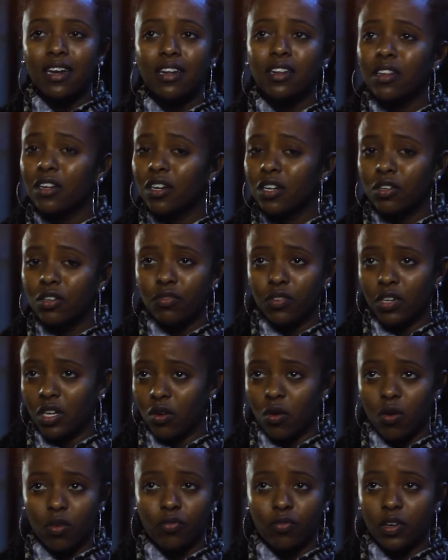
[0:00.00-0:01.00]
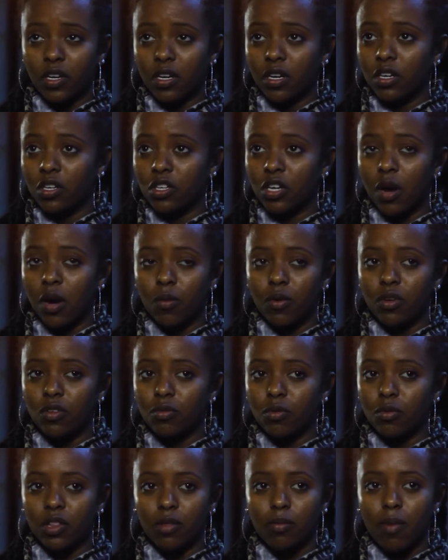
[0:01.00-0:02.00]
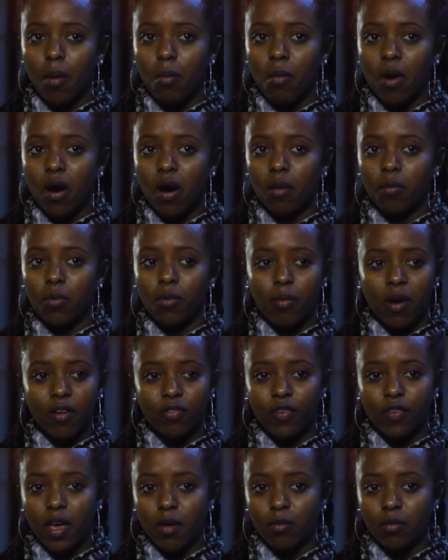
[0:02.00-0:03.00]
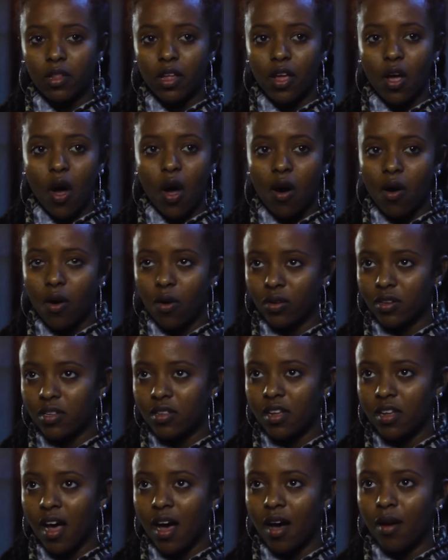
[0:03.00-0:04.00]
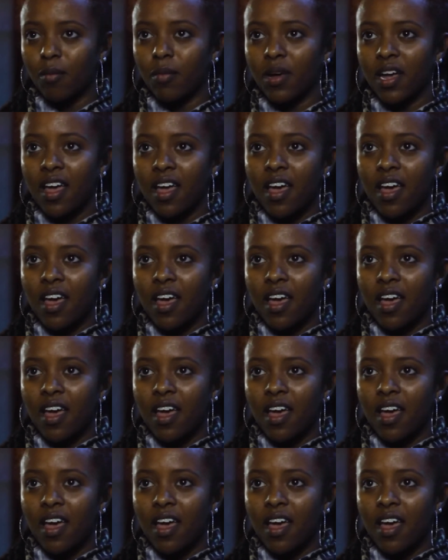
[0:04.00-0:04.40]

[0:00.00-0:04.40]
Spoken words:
didn't live in orphanage. I was with my mom and my family all the time.